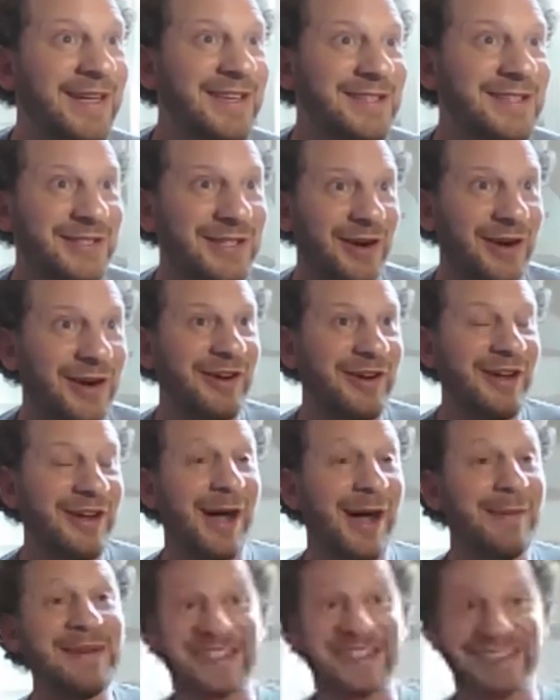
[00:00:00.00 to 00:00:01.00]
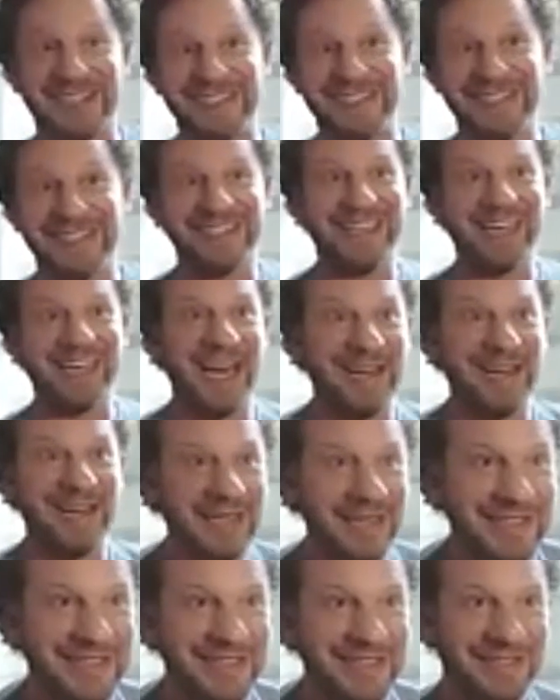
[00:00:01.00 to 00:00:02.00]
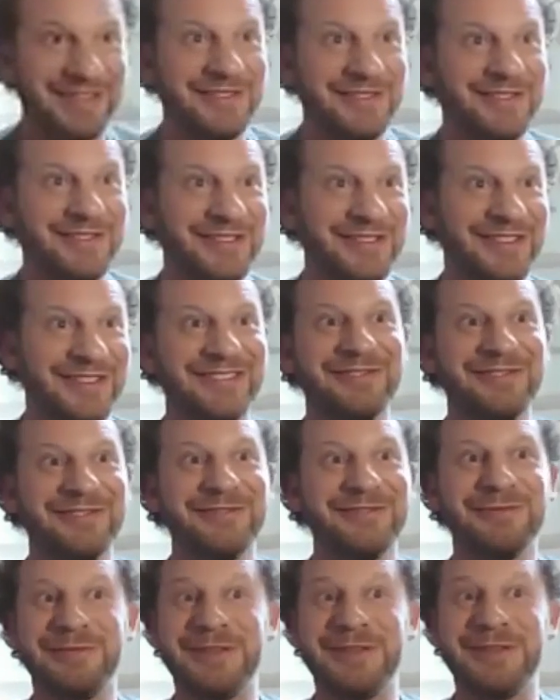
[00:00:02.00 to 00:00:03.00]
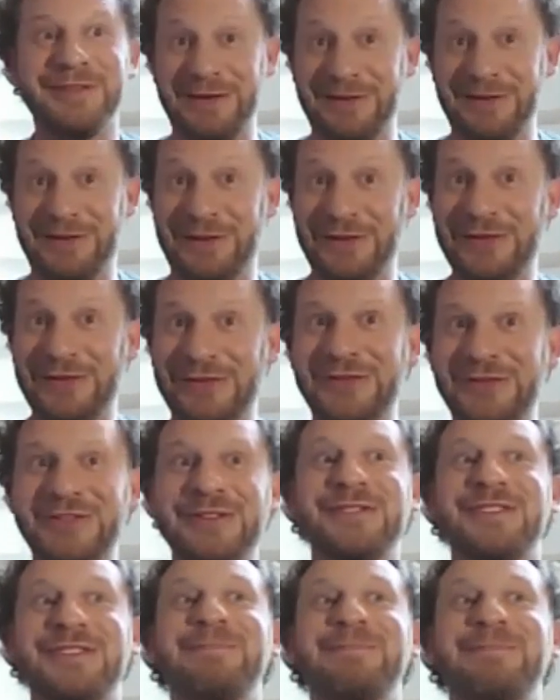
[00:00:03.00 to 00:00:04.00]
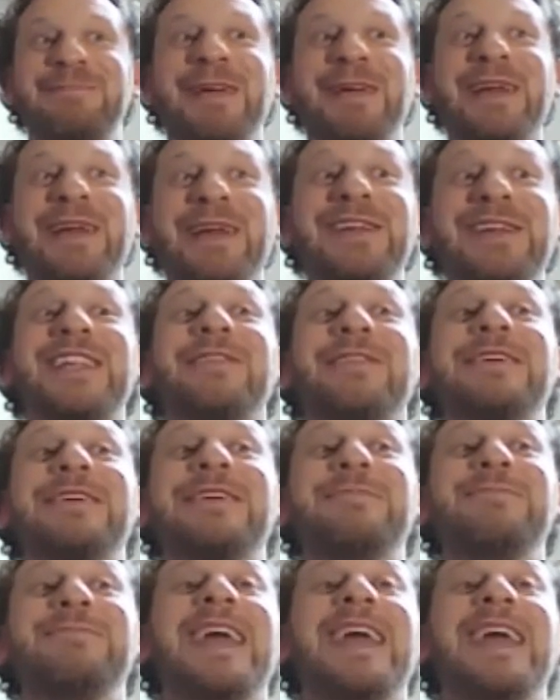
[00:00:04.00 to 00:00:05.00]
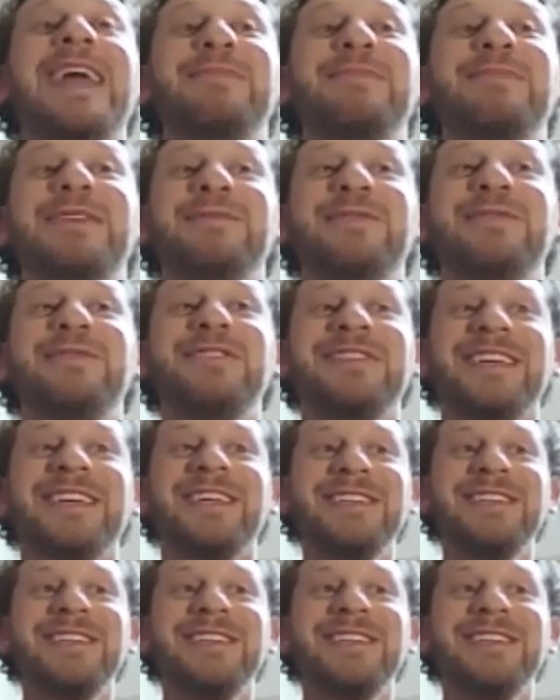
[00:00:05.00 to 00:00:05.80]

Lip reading: So I'm excited that the new space that we may be moving into,